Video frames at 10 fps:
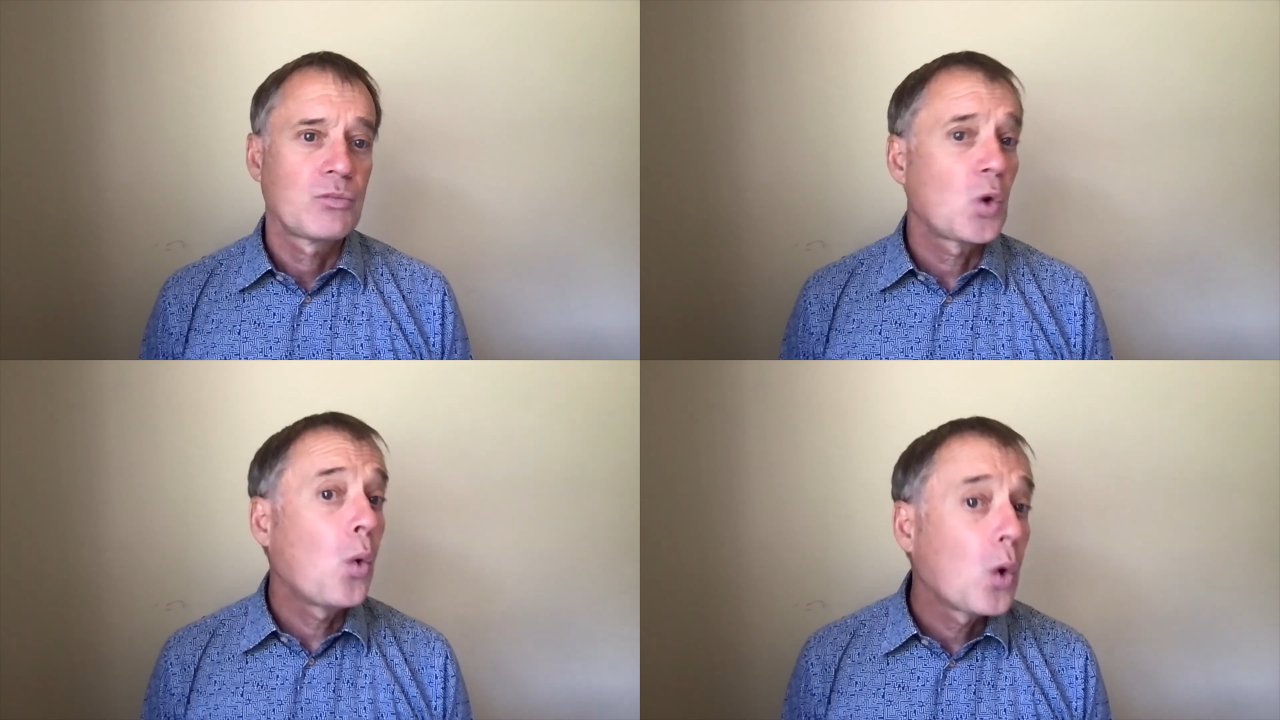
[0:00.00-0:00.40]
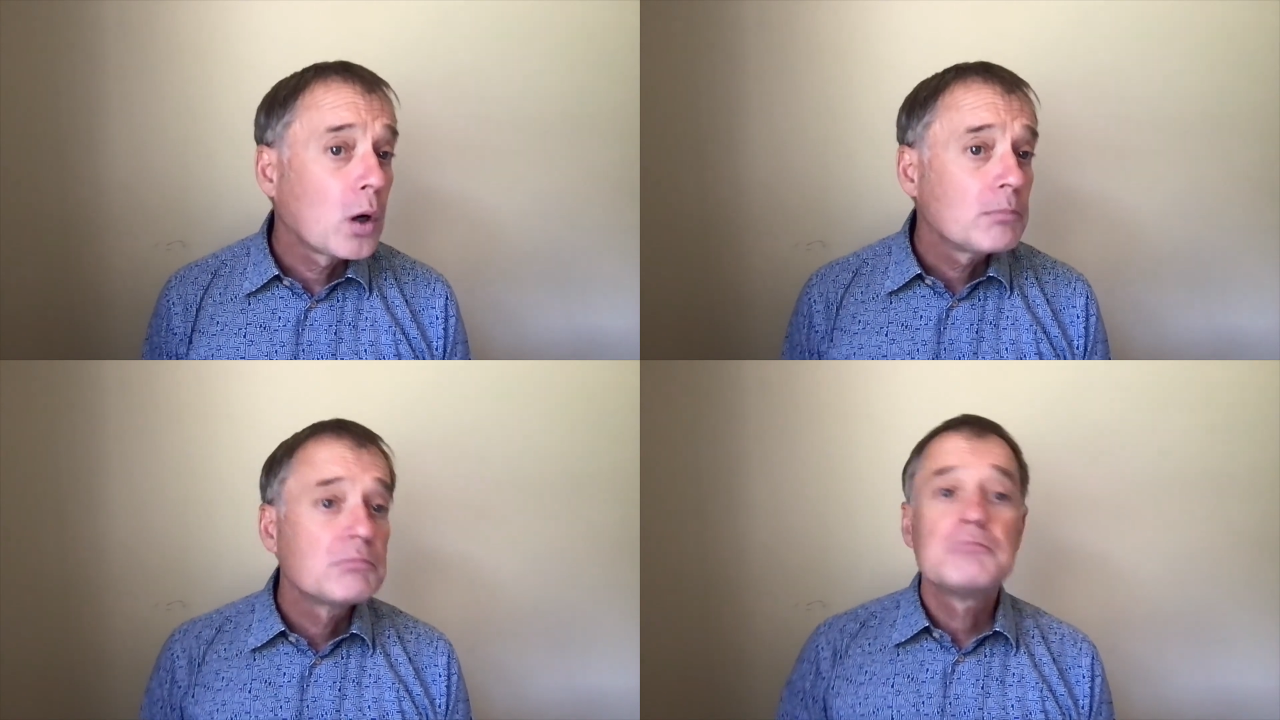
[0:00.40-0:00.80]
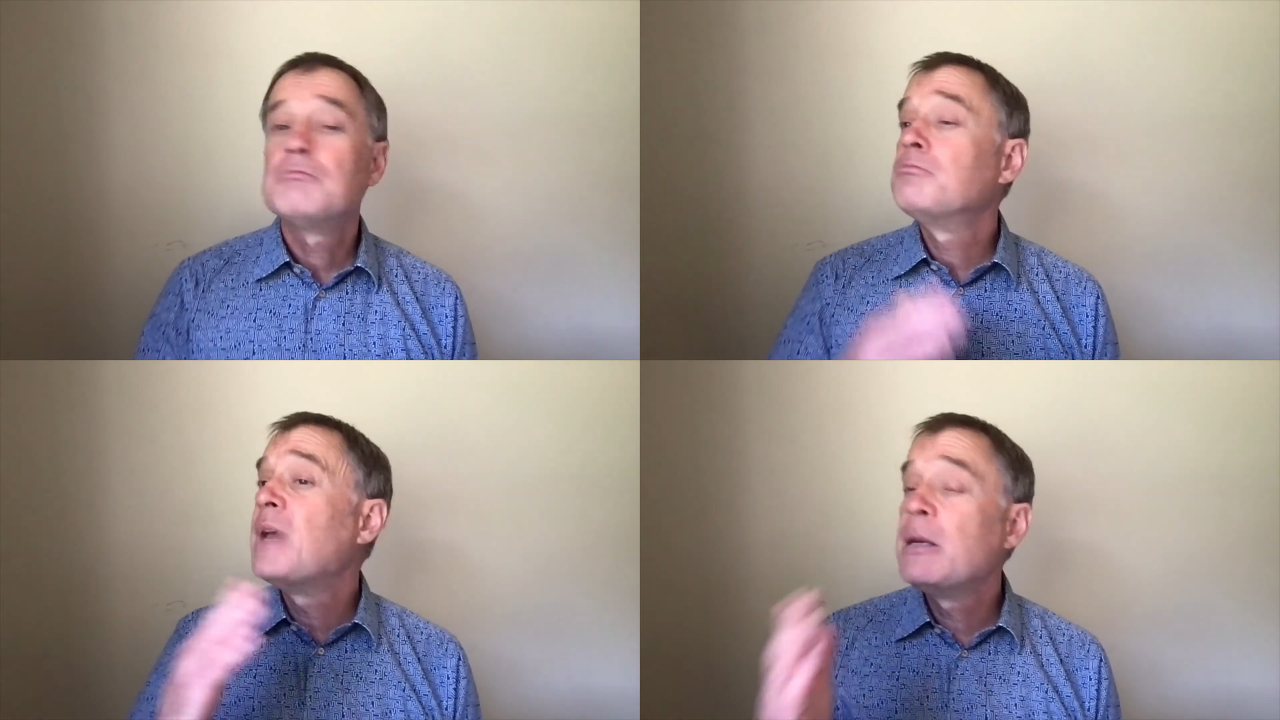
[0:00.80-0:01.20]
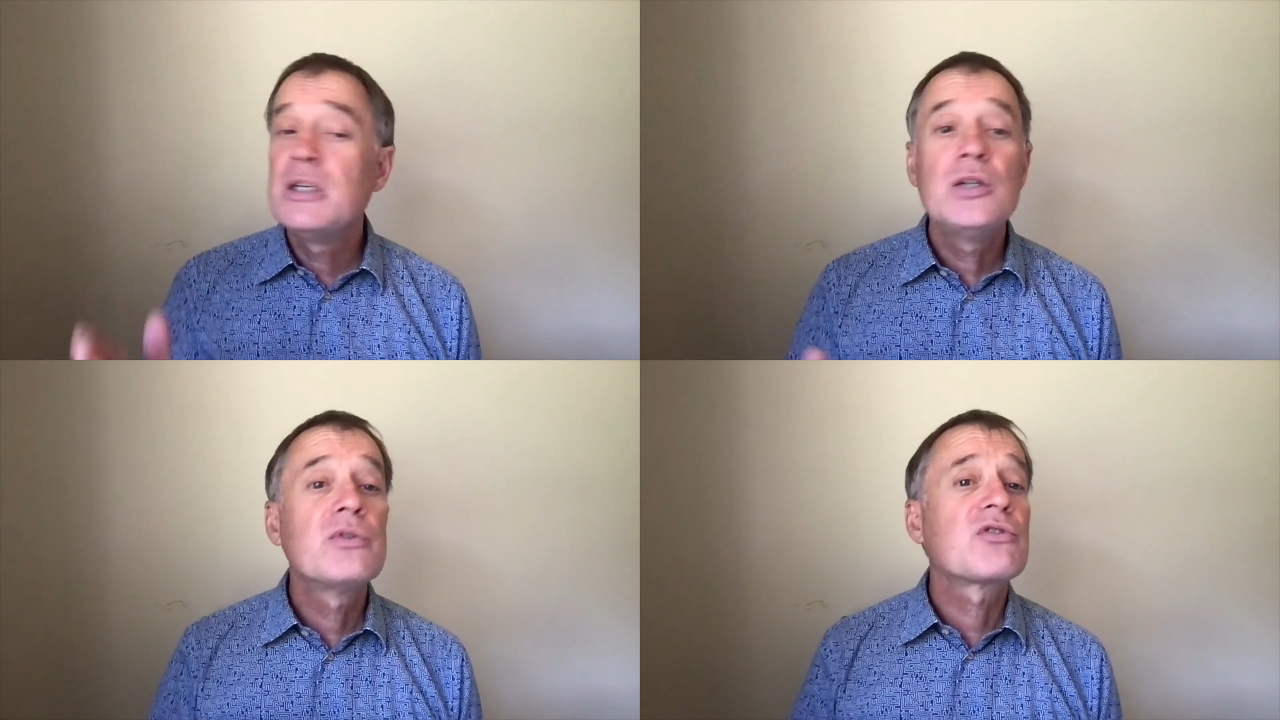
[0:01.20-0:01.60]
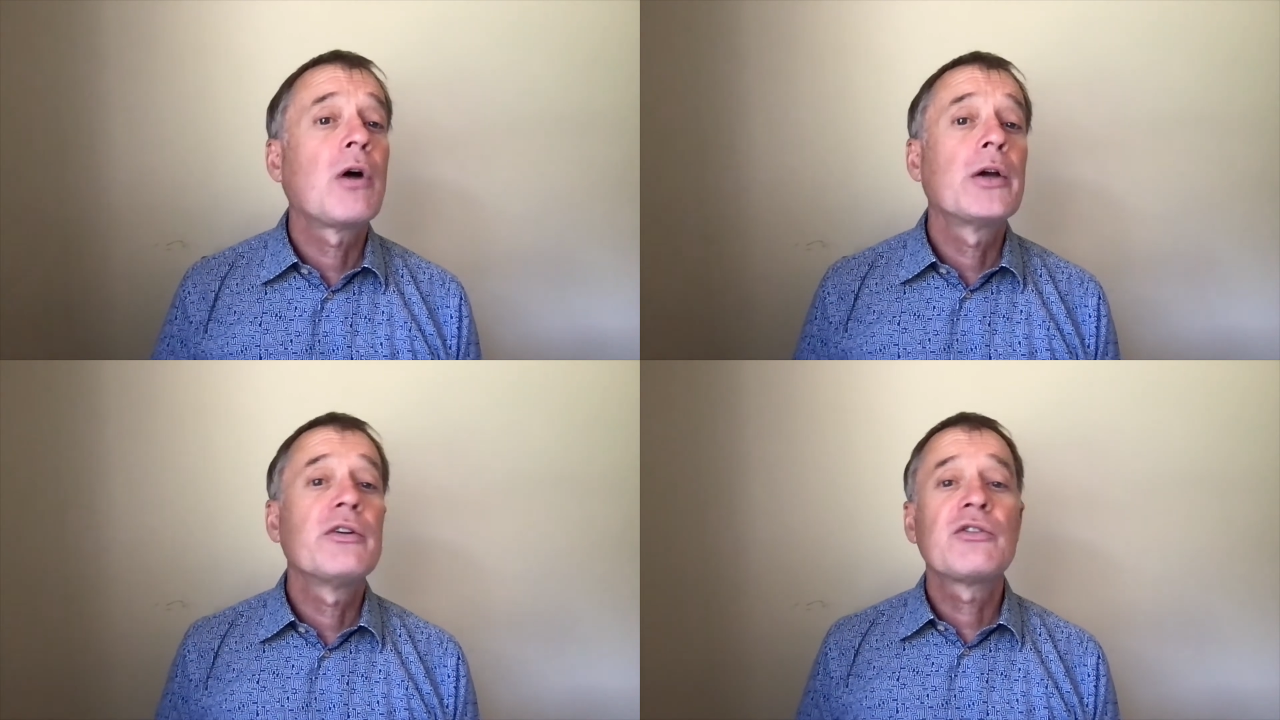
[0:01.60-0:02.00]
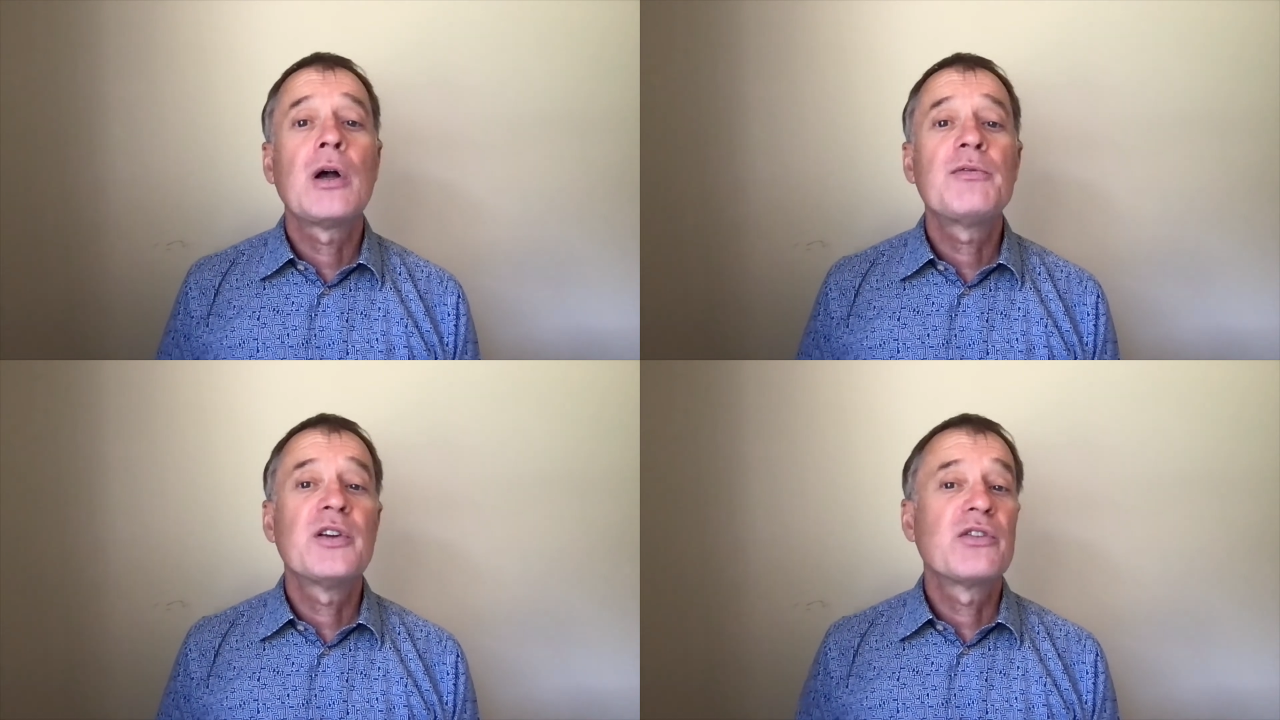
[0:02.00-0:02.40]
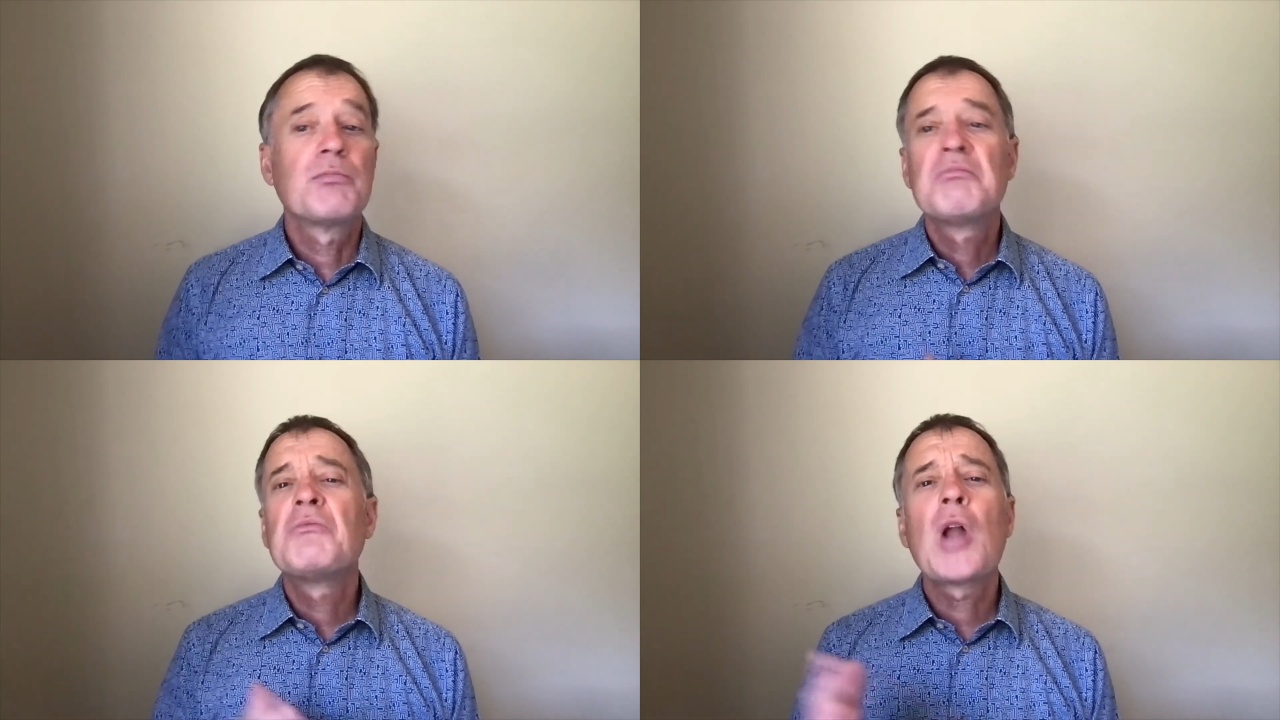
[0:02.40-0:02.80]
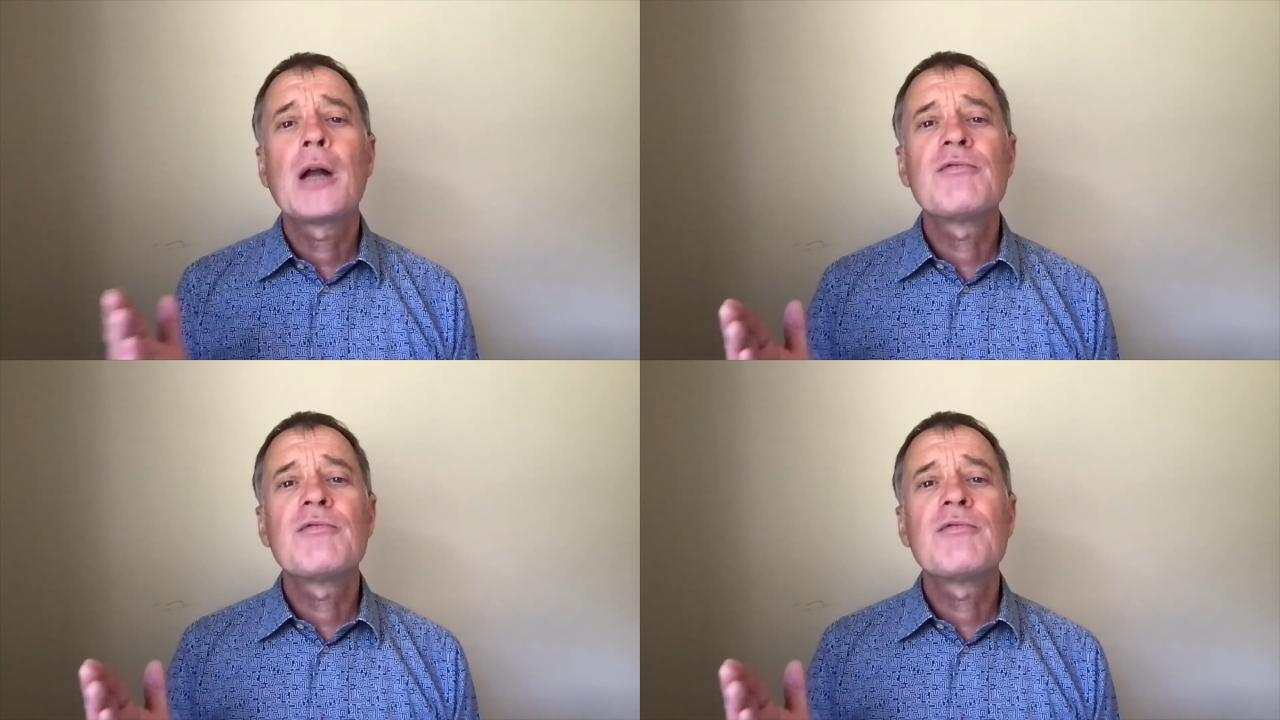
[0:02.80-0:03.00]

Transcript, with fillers: Or maybe you saw yourself as not